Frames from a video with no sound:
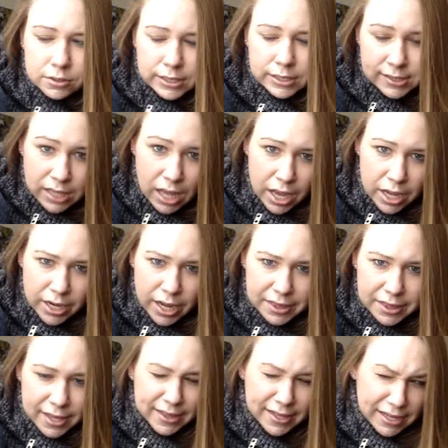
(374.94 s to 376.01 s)
The son,
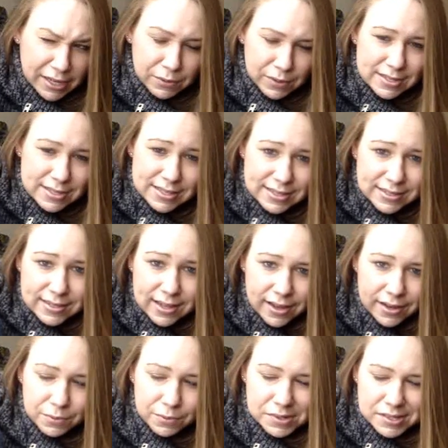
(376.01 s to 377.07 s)
I think it was the
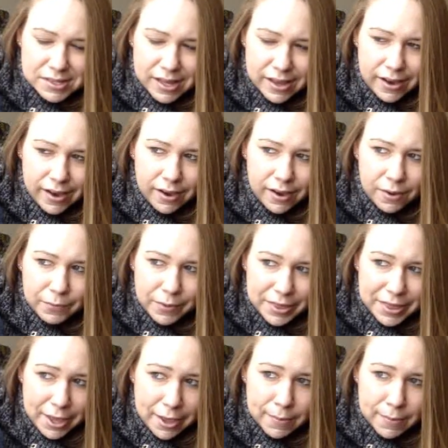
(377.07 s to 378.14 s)
son, was there
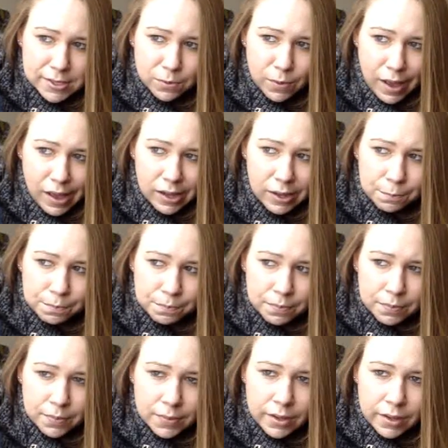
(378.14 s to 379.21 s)
with him as well.
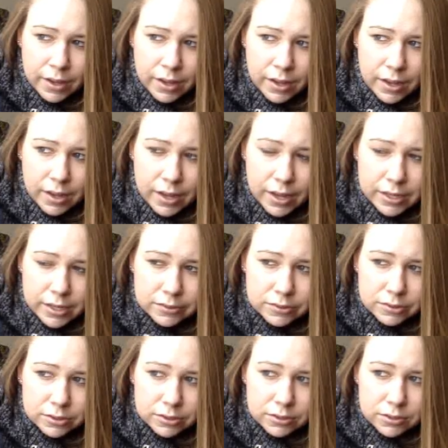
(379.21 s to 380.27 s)

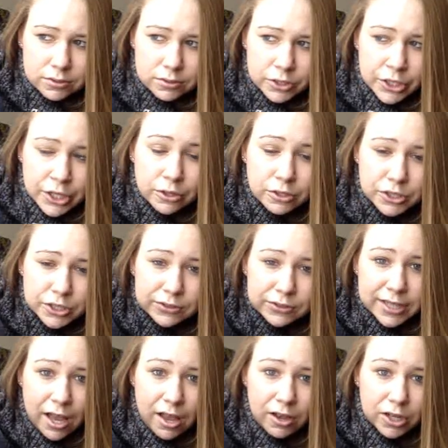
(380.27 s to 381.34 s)
And,
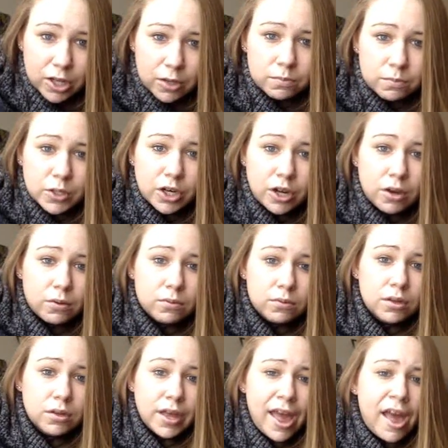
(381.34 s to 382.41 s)
she's telling him,
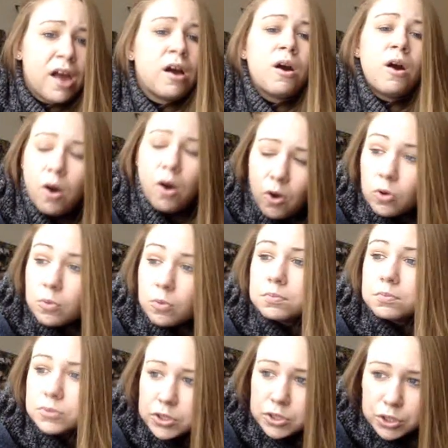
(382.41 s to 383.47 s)
at
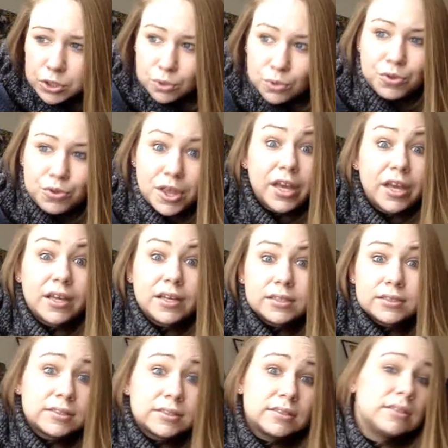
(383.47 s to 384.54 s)
home, do
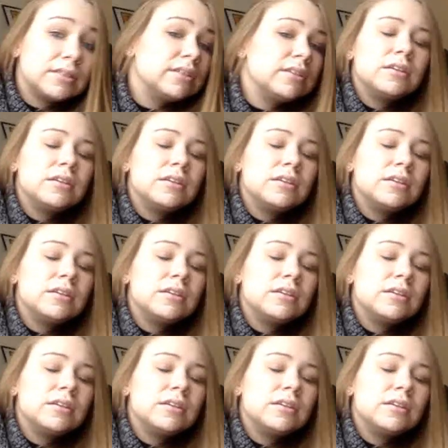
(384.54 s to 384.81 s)
things